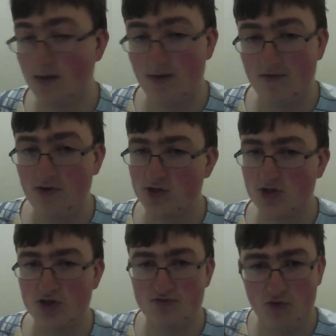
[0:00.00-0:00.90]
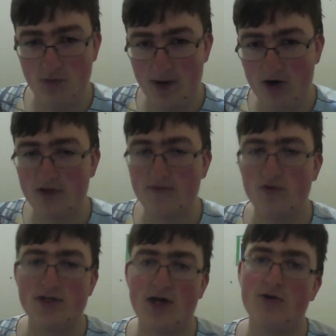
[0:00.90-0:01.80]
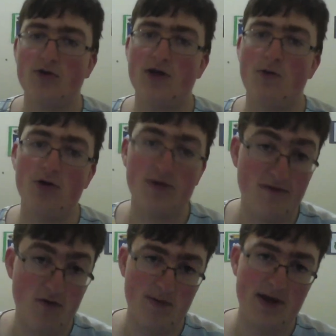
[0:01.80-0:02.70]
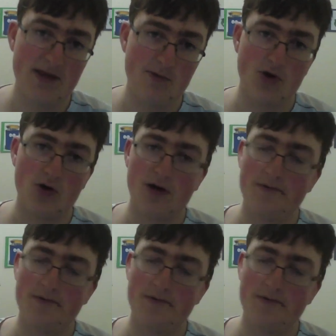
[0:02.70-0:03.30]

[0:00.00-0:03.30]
from. It's not just raw power level, it's how good they were in the format they were good in.